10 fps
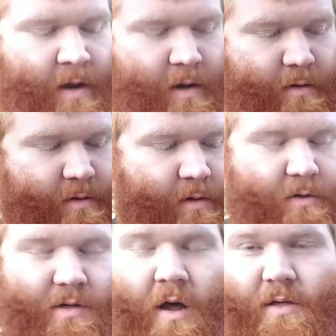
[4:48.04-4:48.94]
it
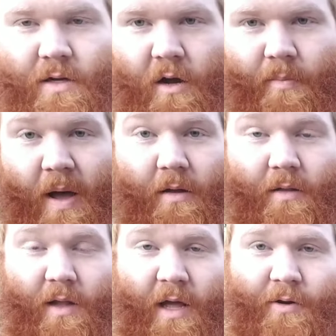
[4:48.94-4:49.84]
goes on to talk about
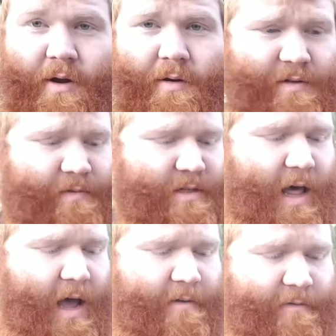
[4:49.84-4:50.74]
the later years of his
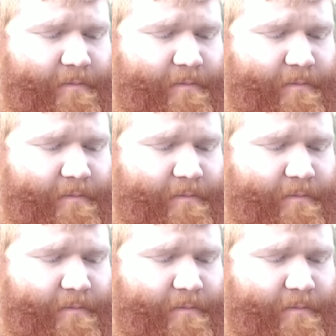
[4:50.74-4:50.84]
life,